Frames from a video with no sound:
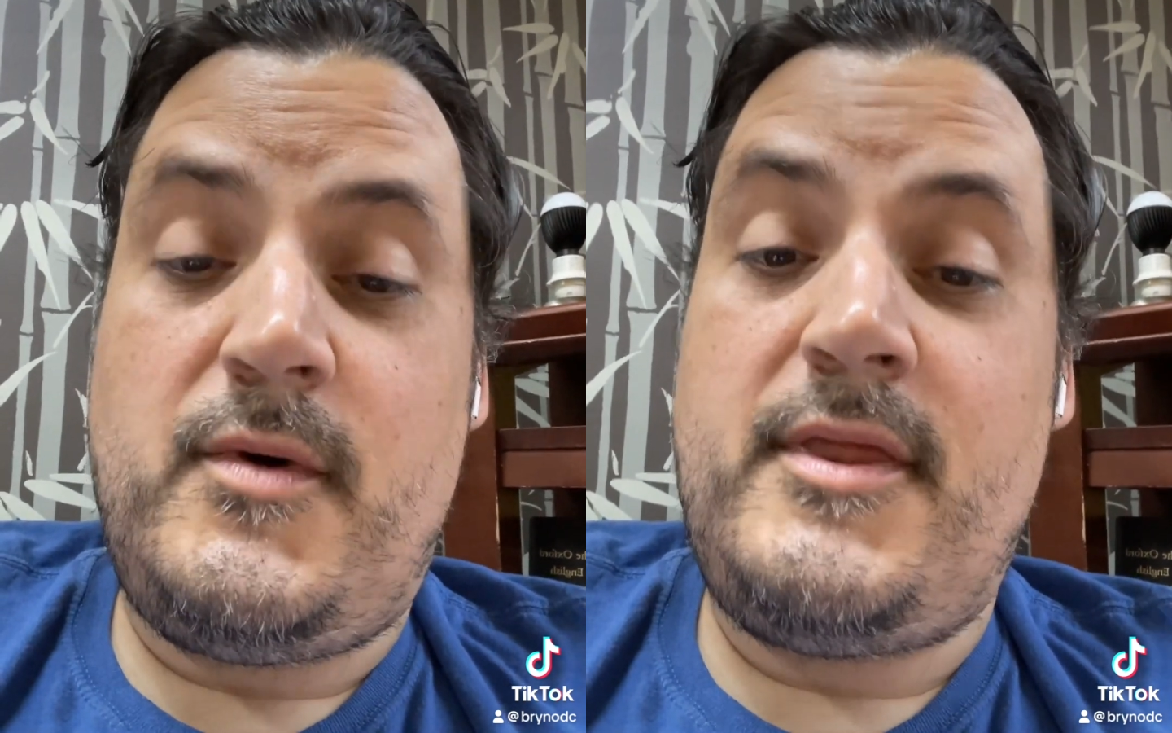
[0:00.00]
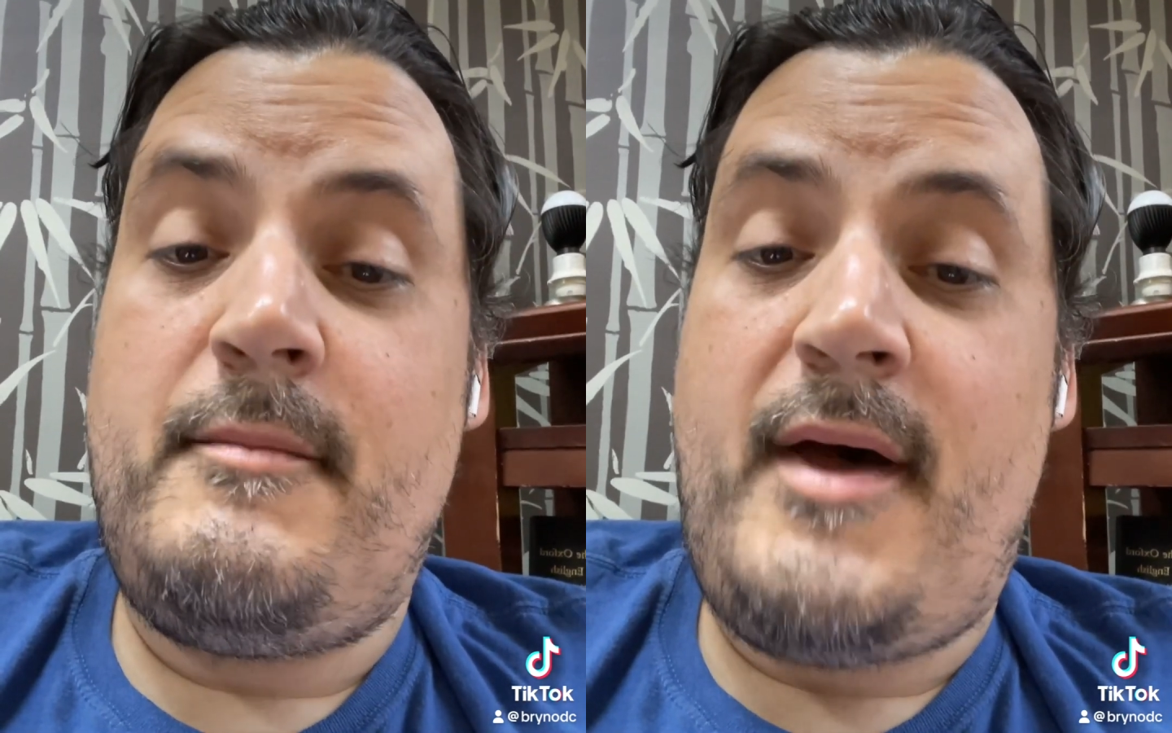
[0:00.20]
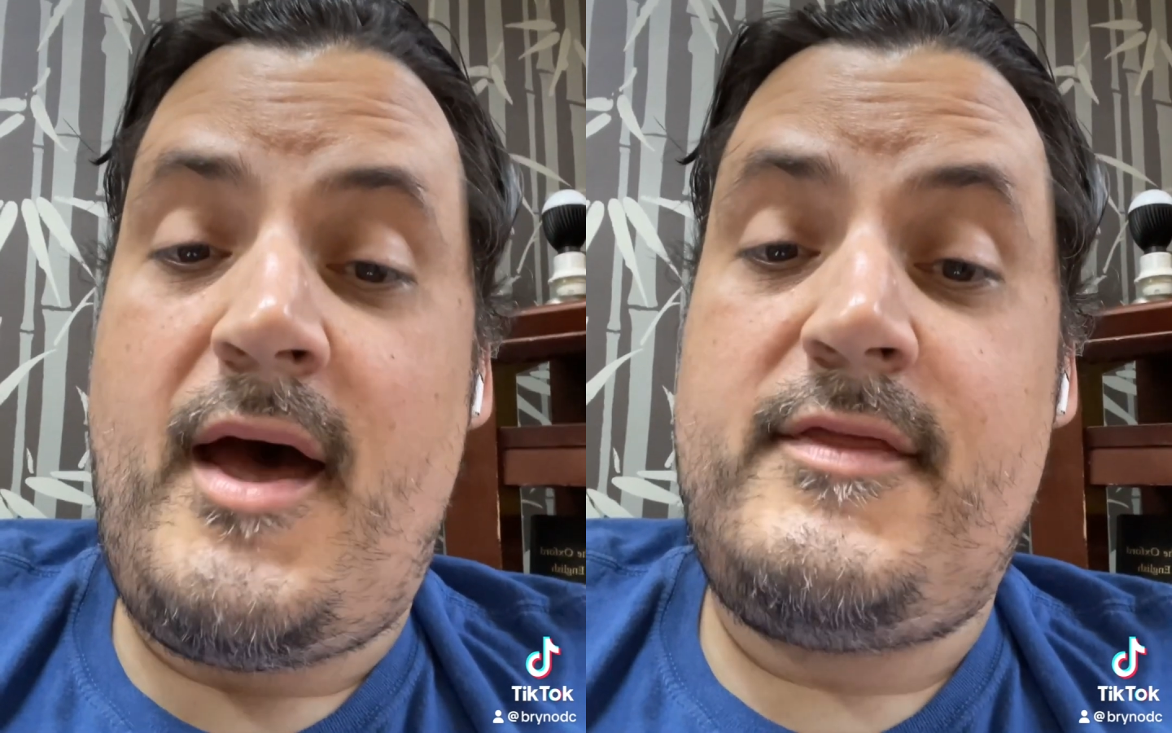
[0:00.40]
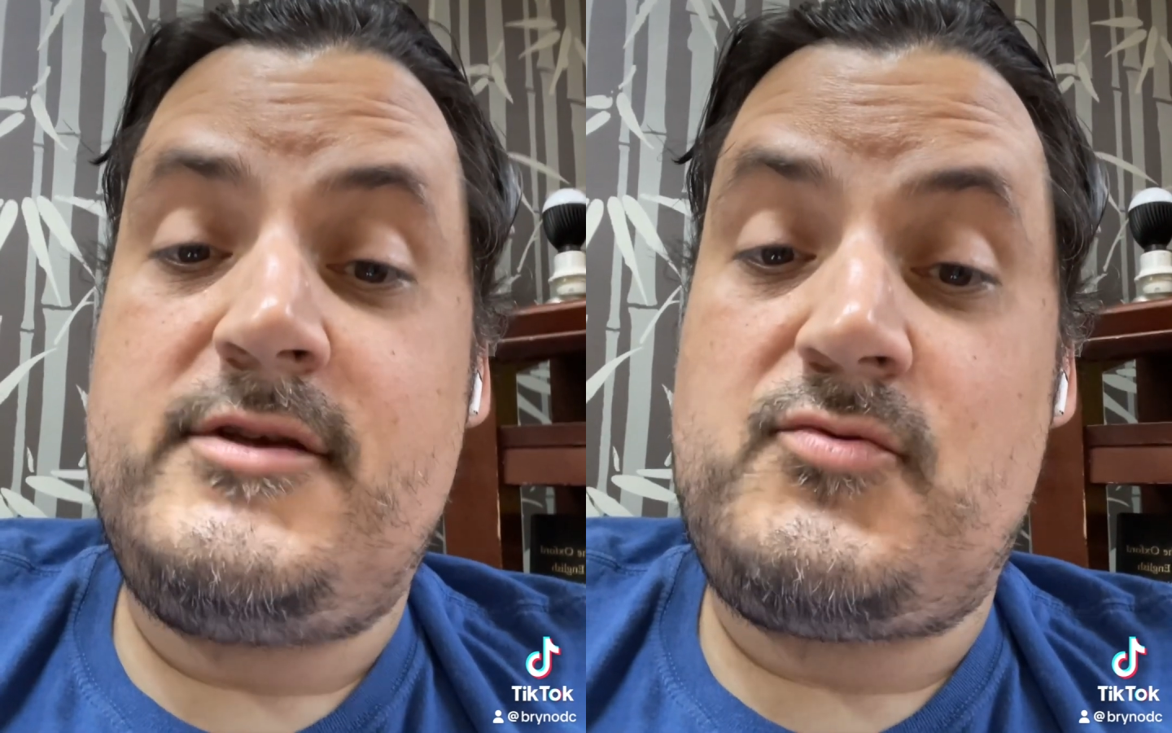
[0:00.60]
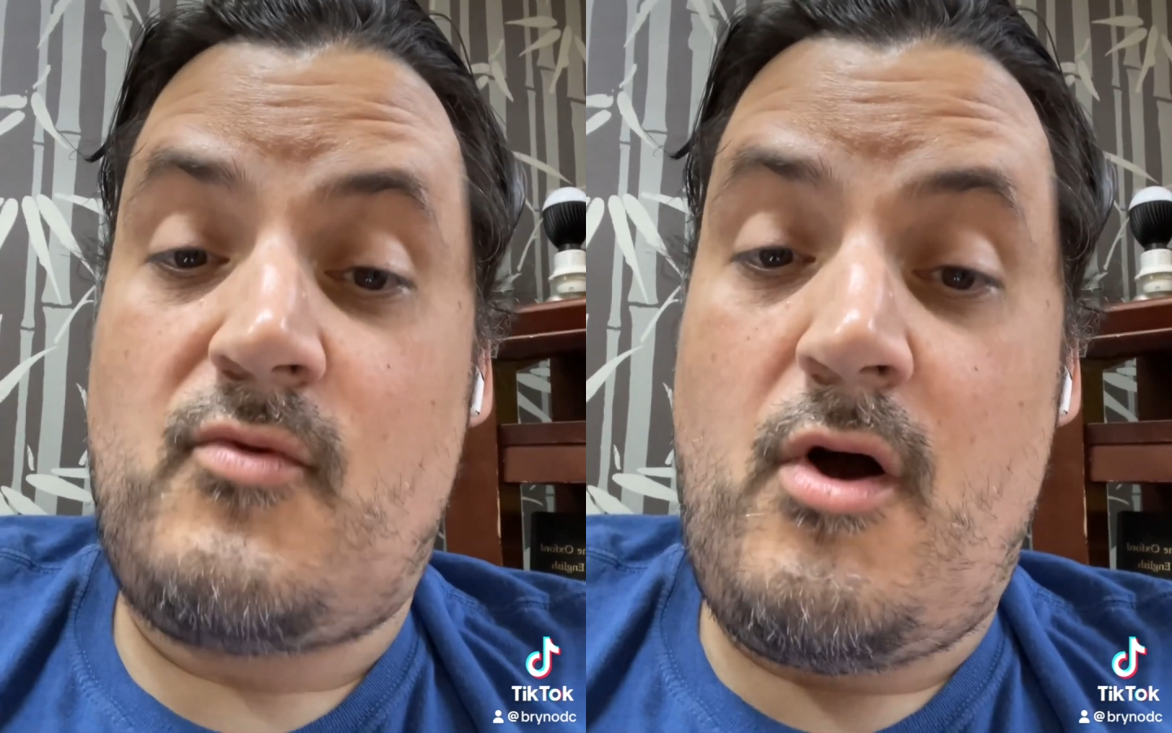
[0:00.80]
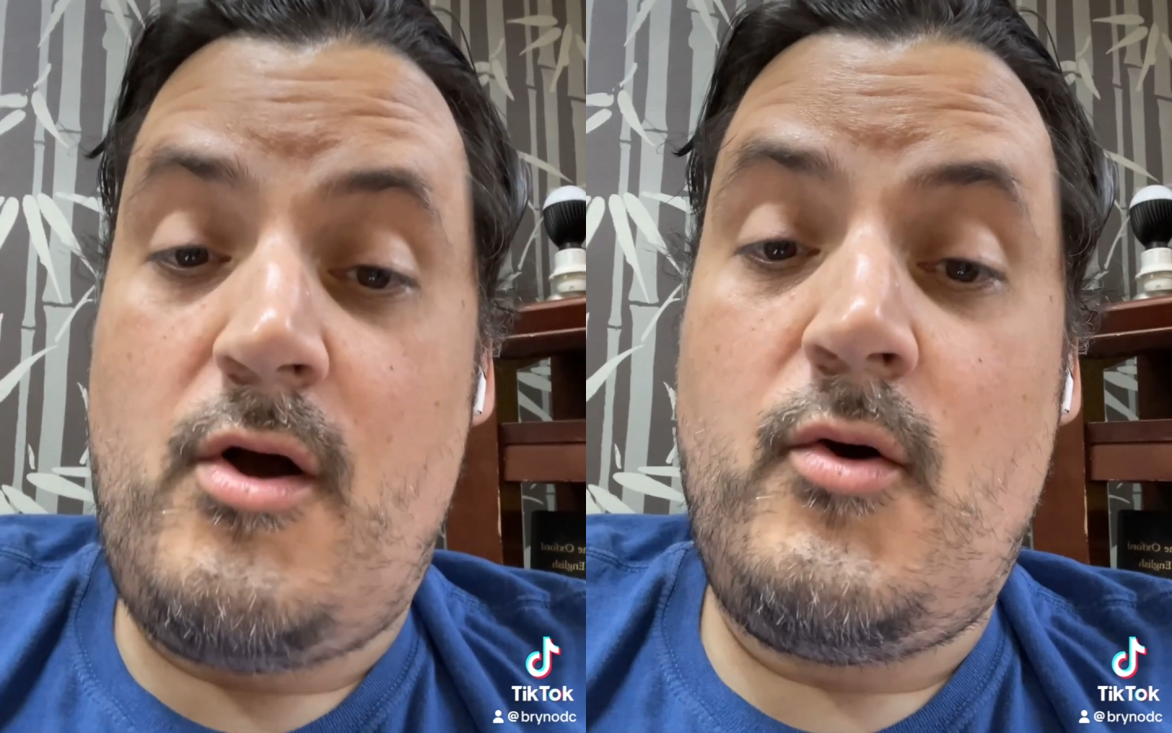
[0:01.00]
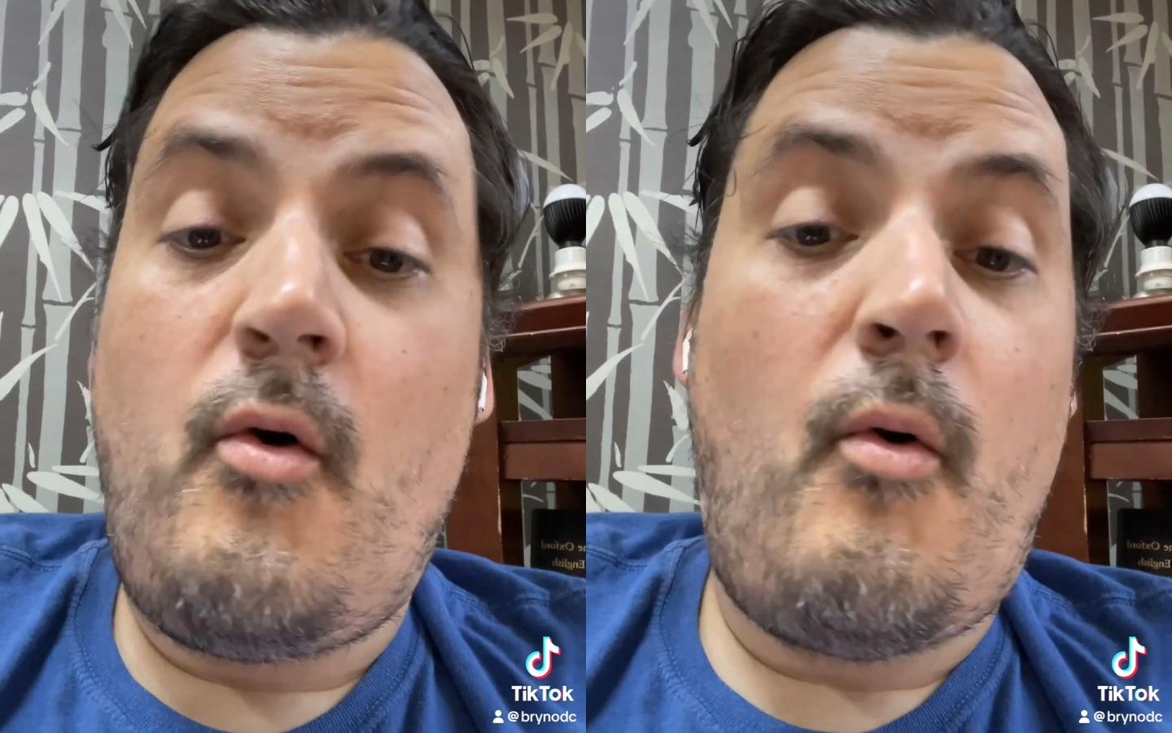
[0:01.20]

when the math is wrong